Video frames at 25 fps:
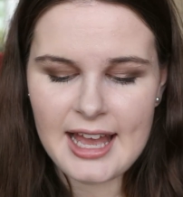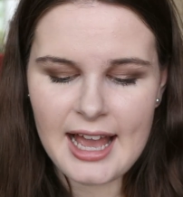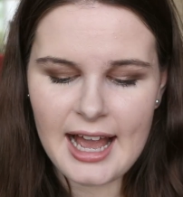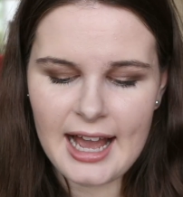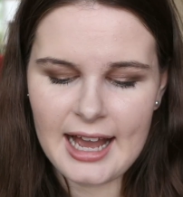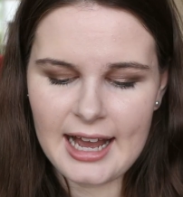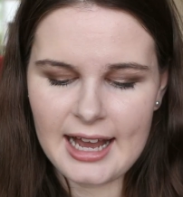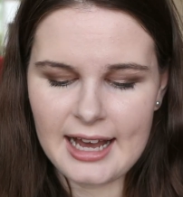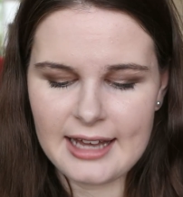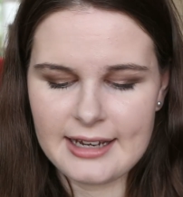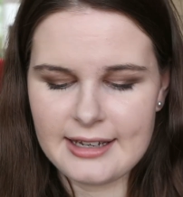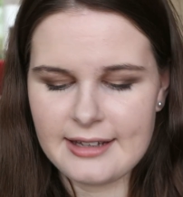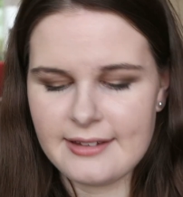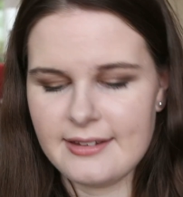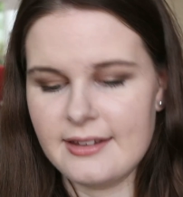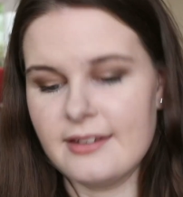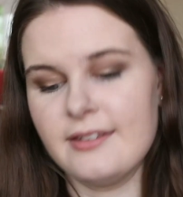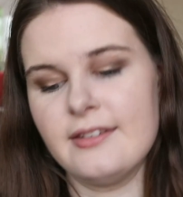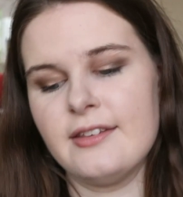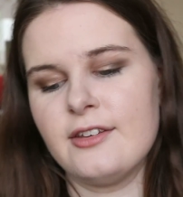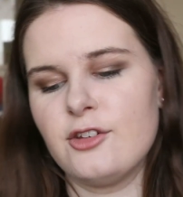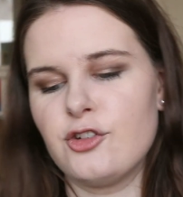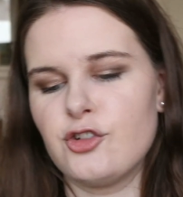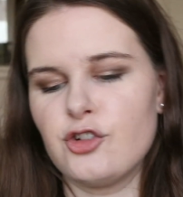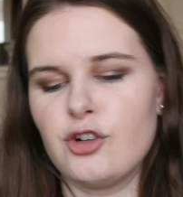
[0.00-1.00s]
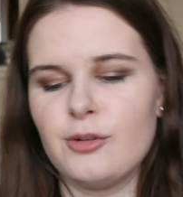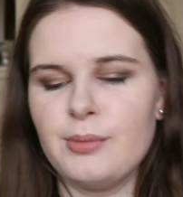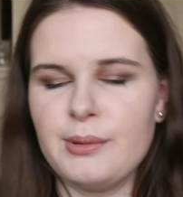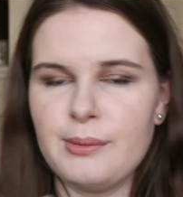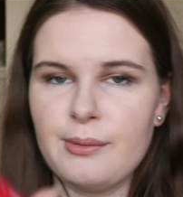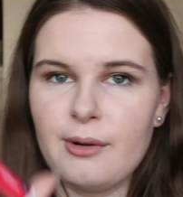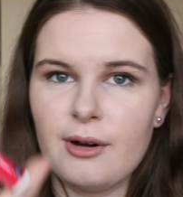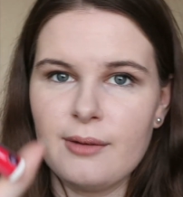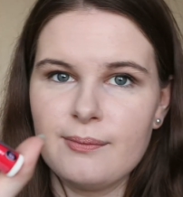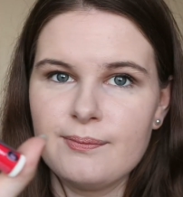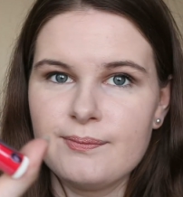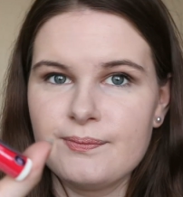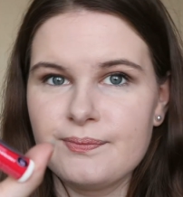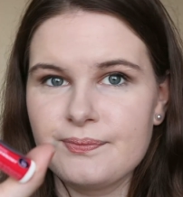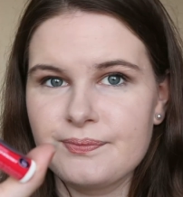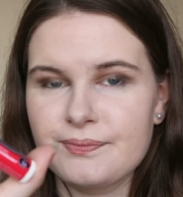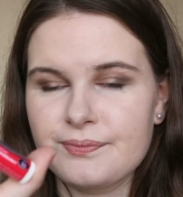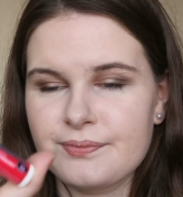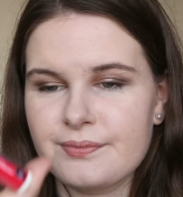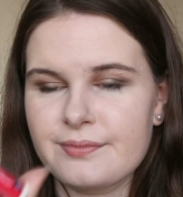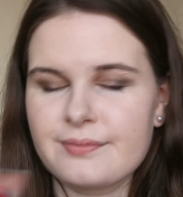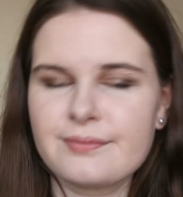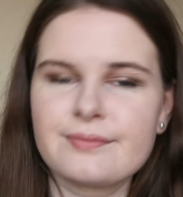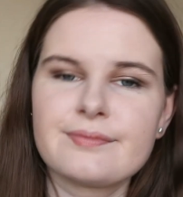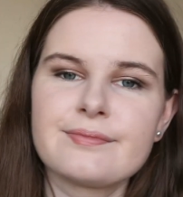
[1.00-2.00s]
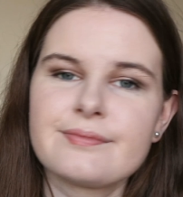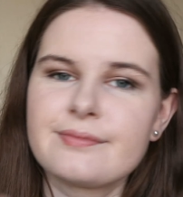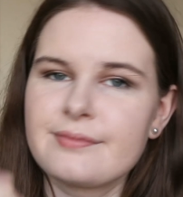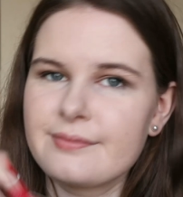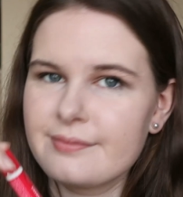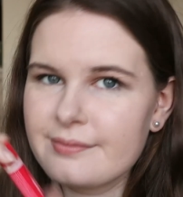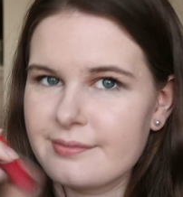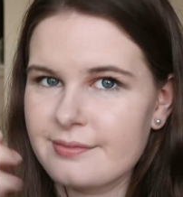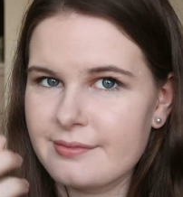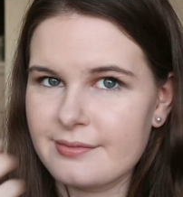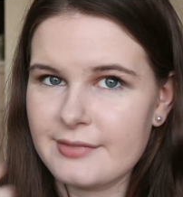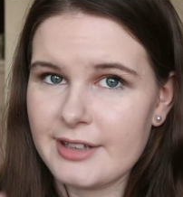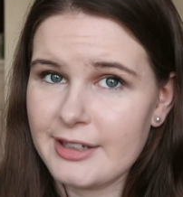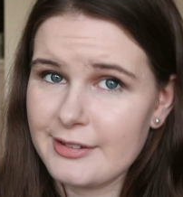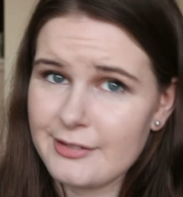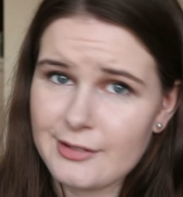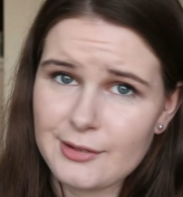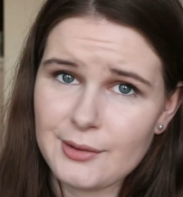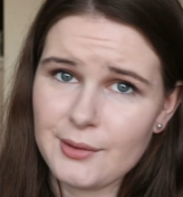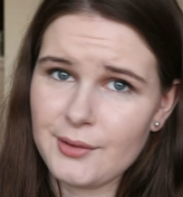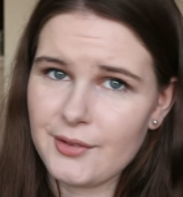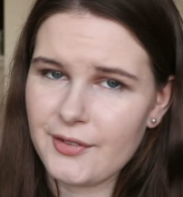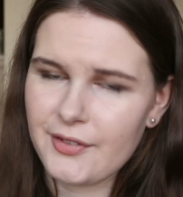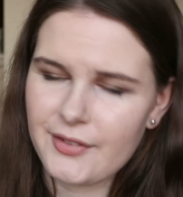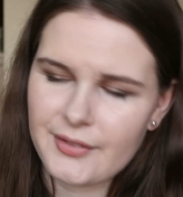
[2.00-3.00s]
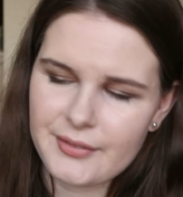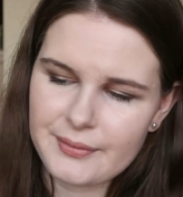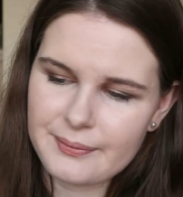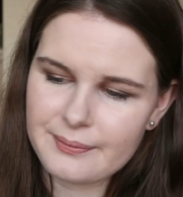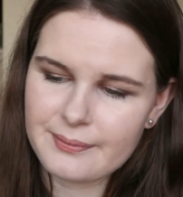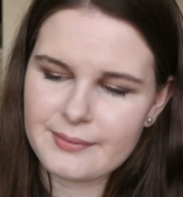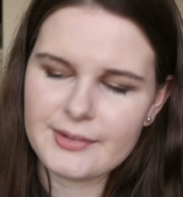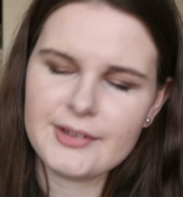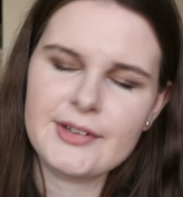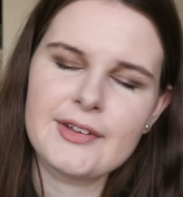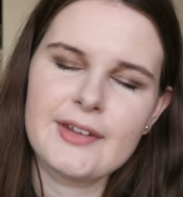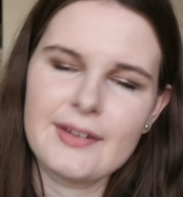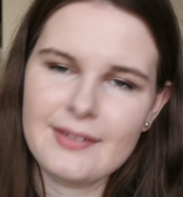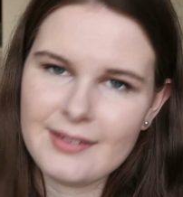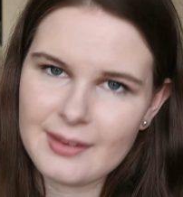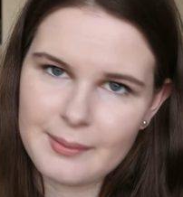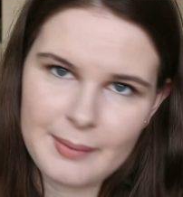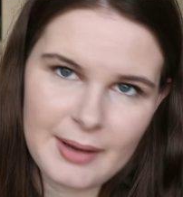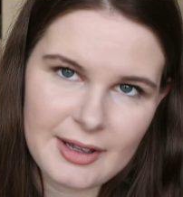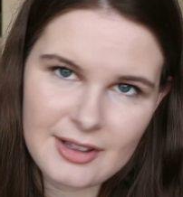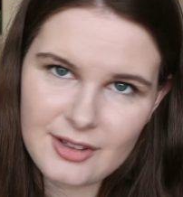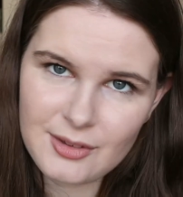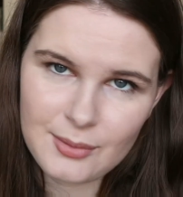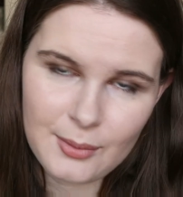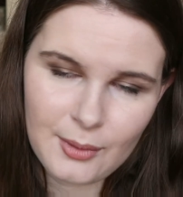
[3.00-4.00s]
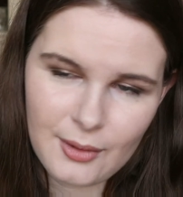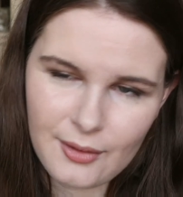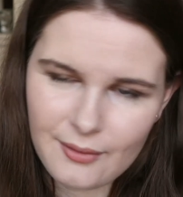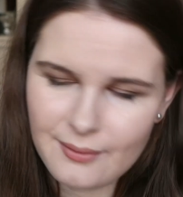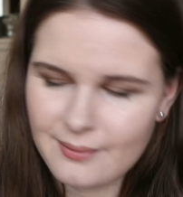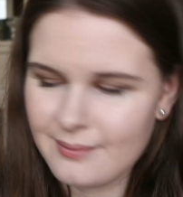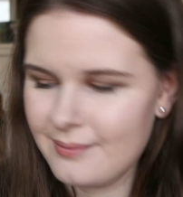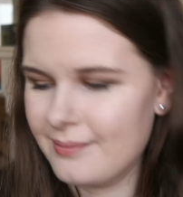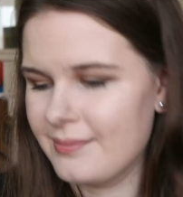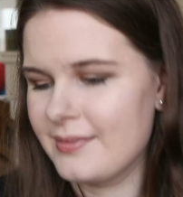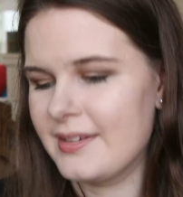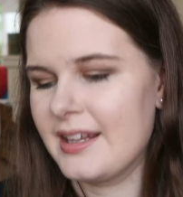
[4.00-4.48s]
And this is the strawberry one, of course, because it's the best one.